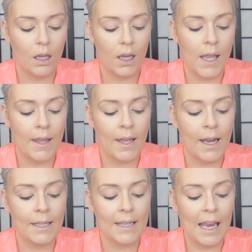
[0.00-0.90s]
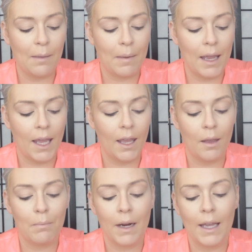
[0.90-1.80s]
And then I take my
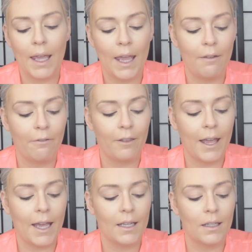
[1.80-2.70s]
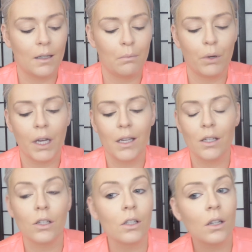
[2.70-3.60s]
MaryKay flat
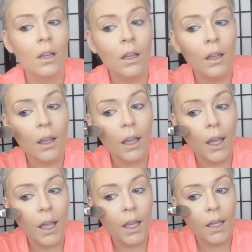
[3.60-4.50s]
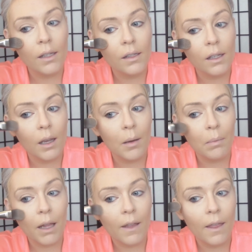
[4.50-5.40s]
brush and I
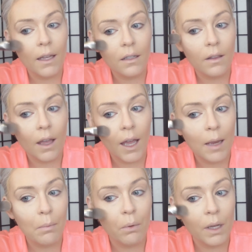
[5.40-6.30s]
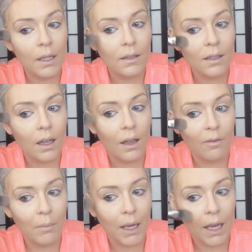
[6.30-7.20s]
apply that to the high points
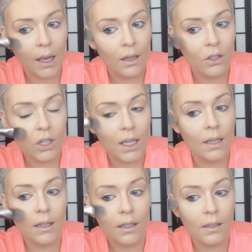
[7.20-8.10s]
of my cheeks.